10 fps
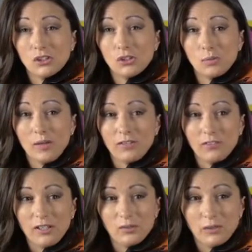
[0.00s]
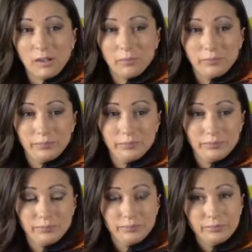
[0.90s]
shoot back for F sharp,
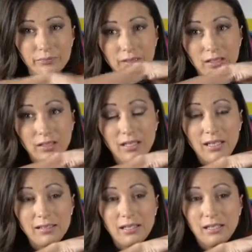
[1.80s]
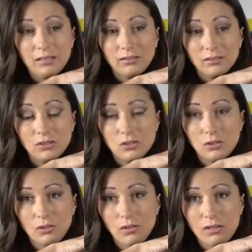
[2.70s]
and then 2
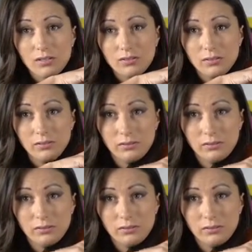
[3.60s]
short notes.